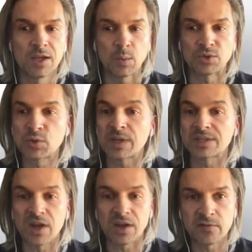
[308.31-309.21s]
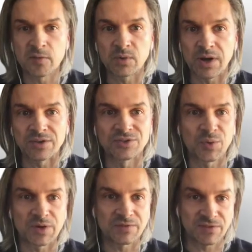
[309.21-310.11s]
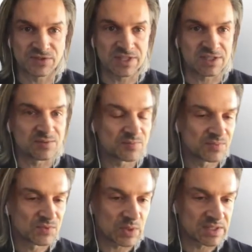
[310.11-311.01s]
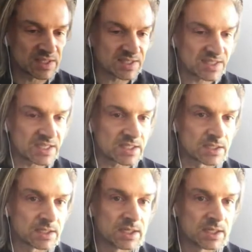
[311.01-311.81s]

we're doing a ton of them around 2015, 2016.